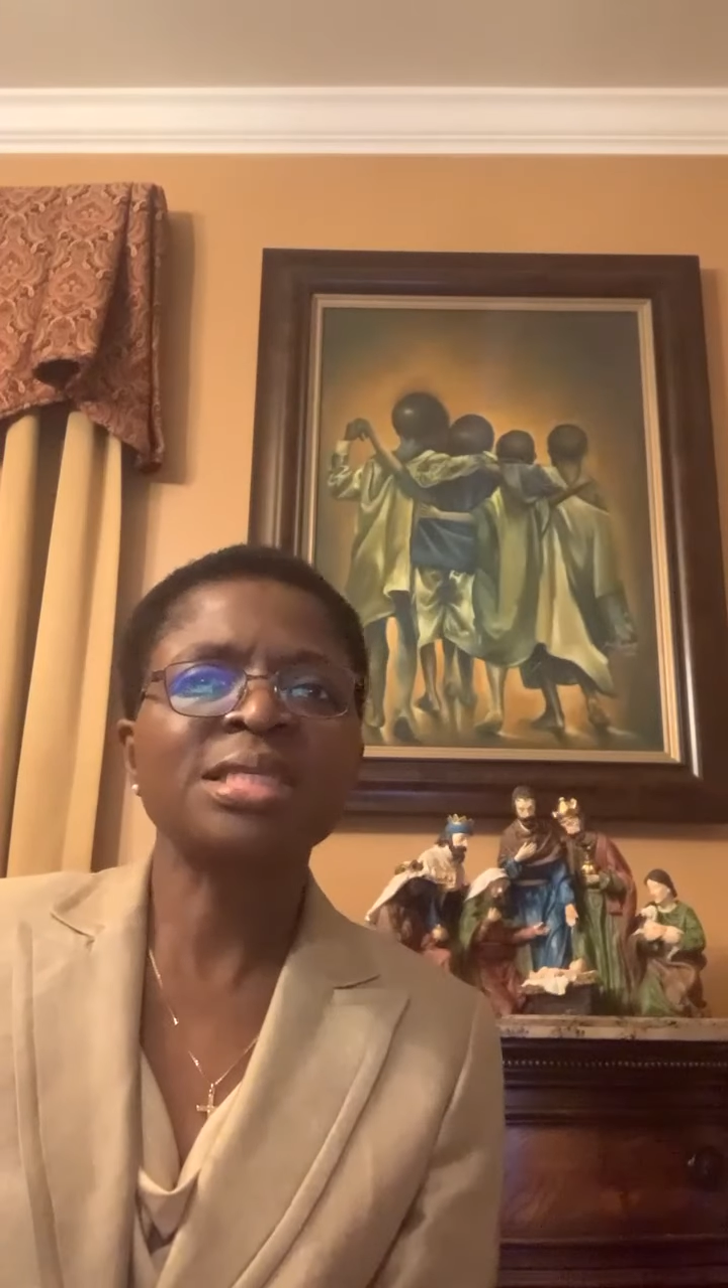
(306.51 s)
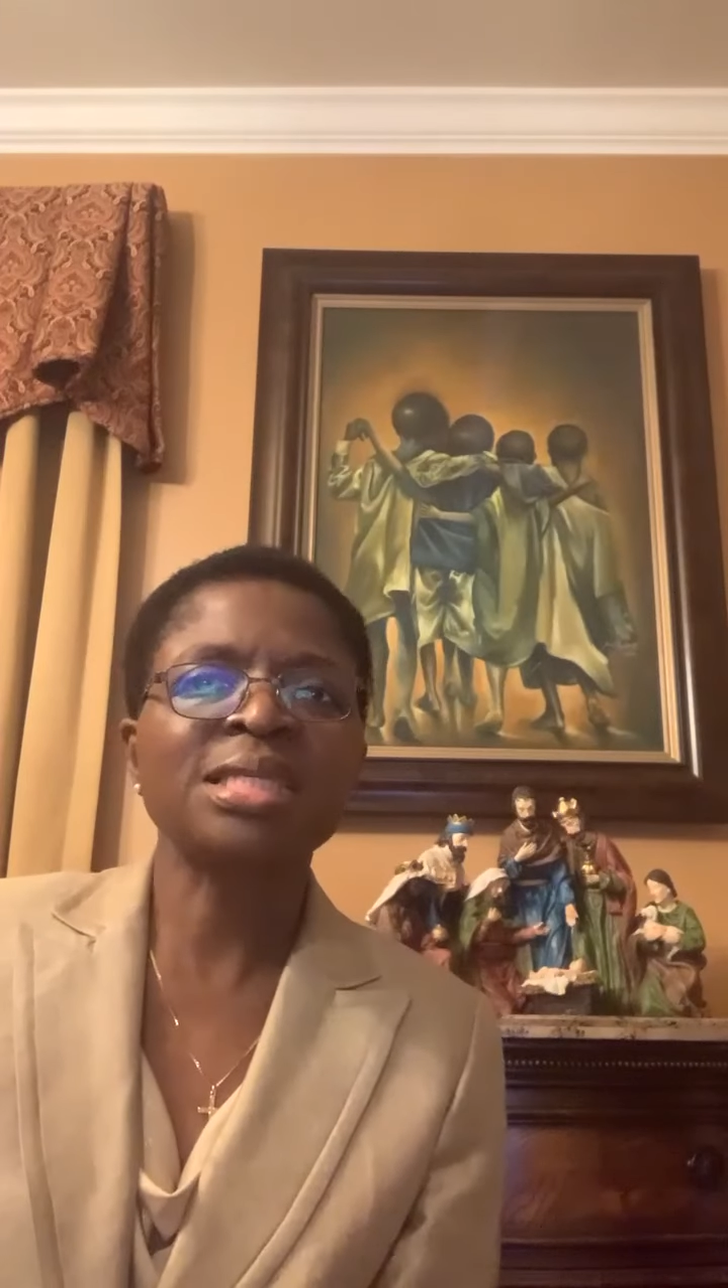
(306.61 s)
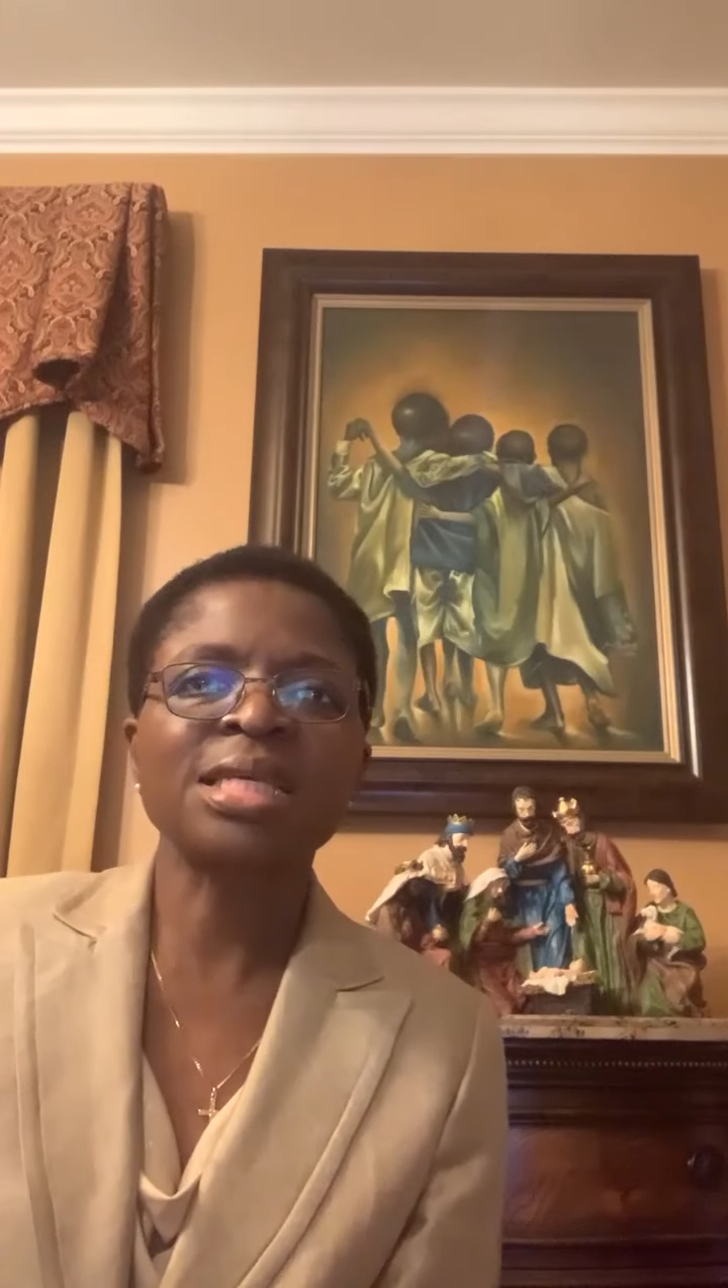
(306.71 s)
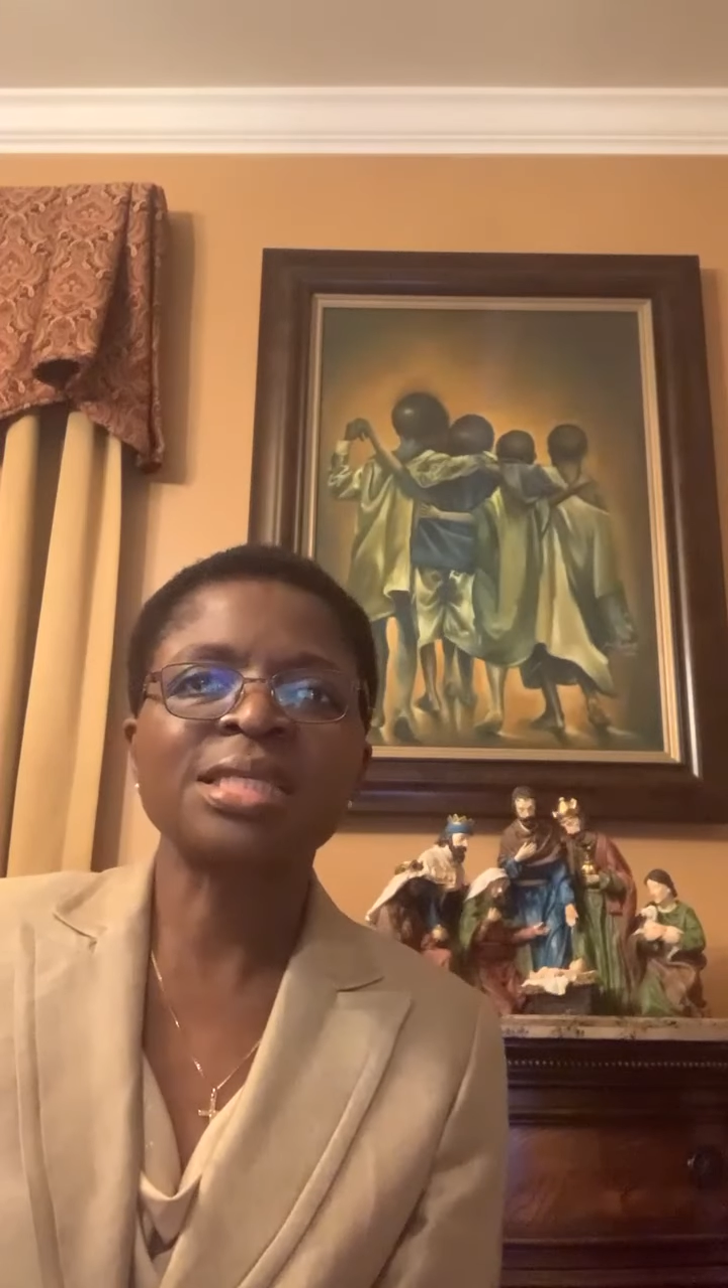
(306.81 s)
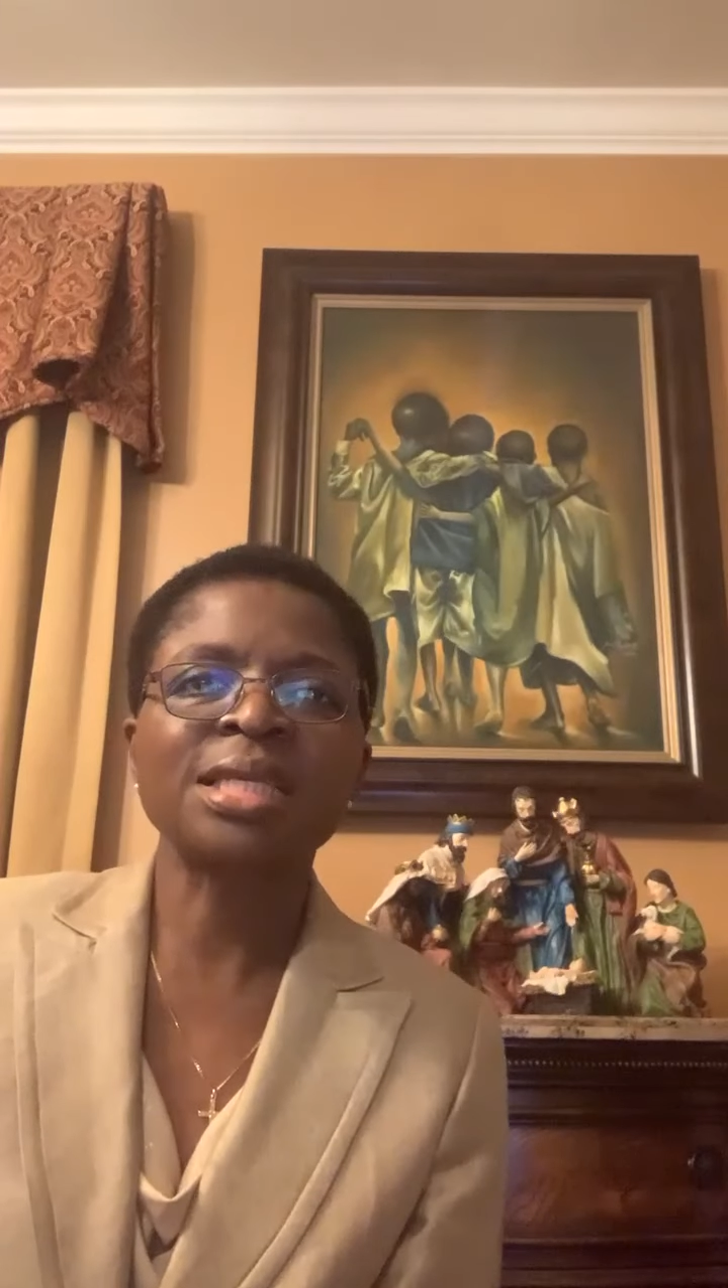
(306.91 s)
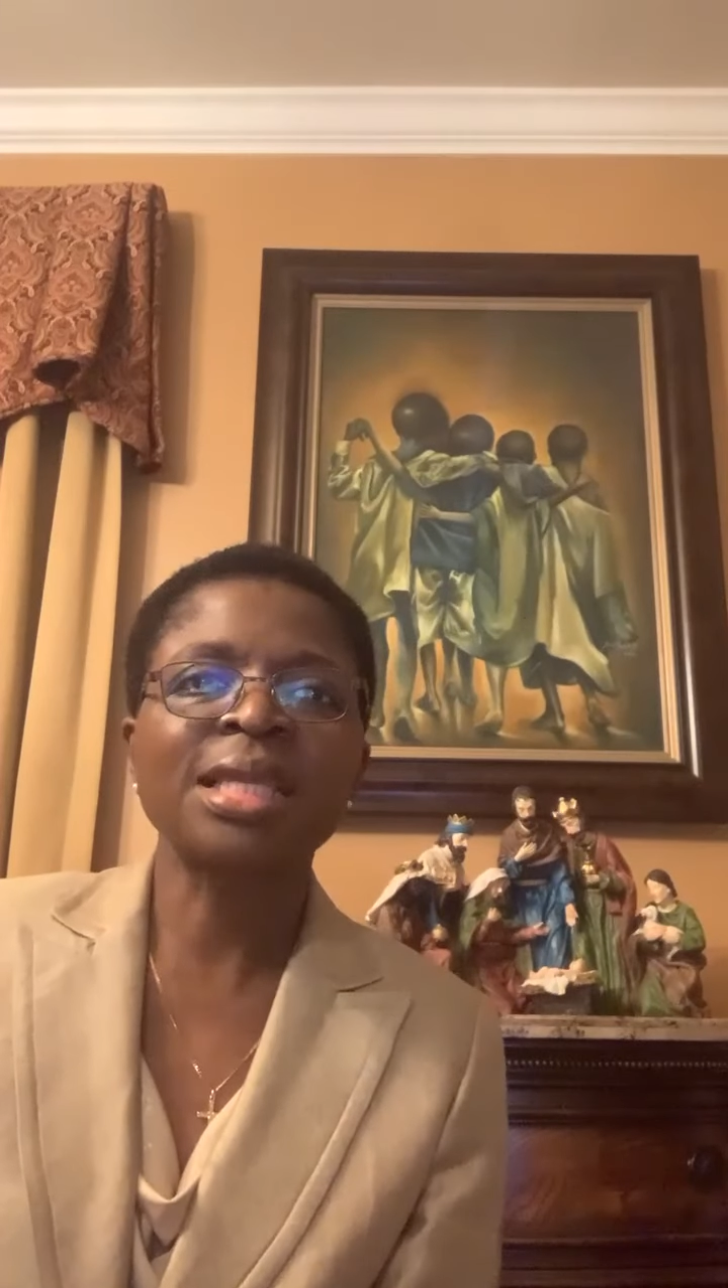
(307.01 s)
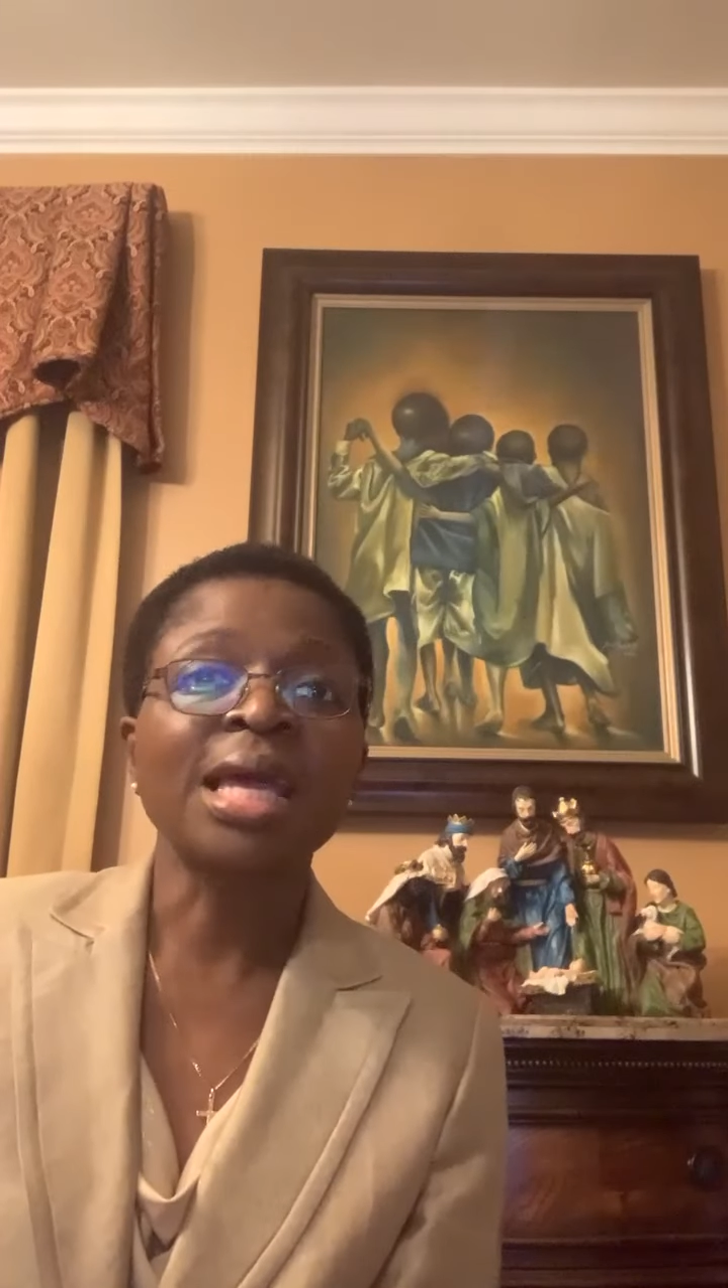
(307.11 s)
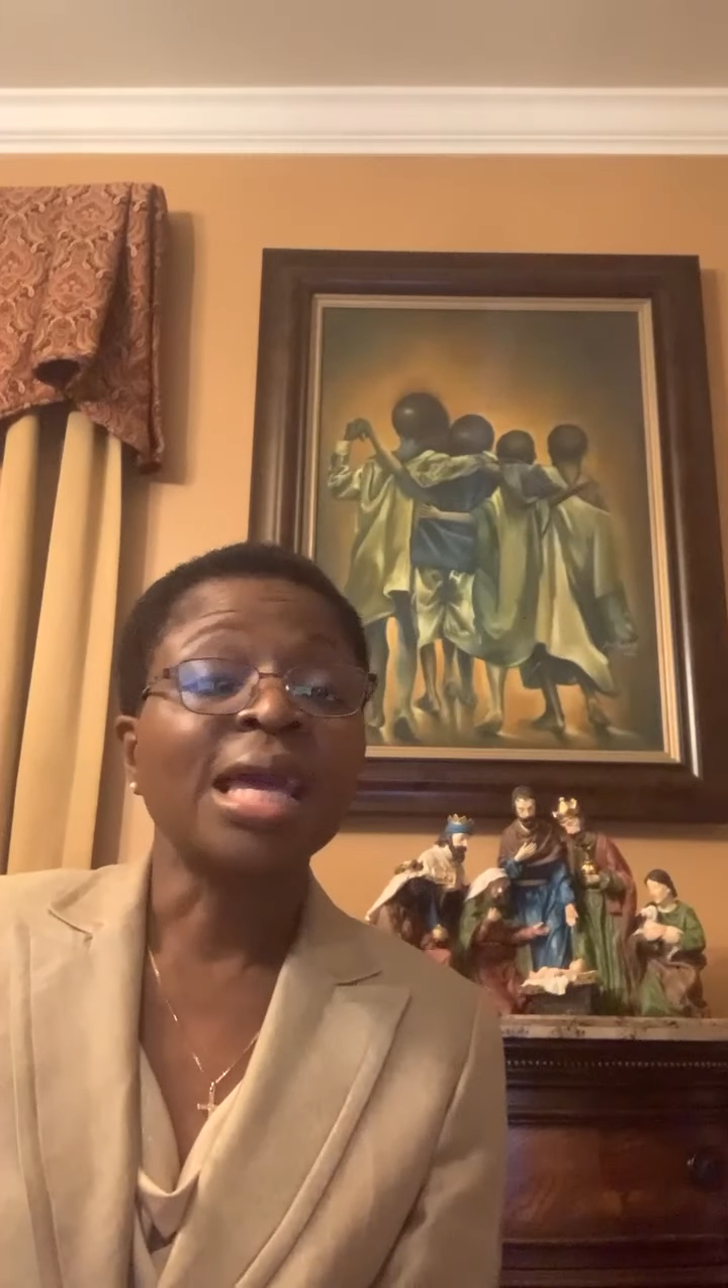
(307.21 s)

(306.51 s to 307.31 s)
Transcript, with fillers: season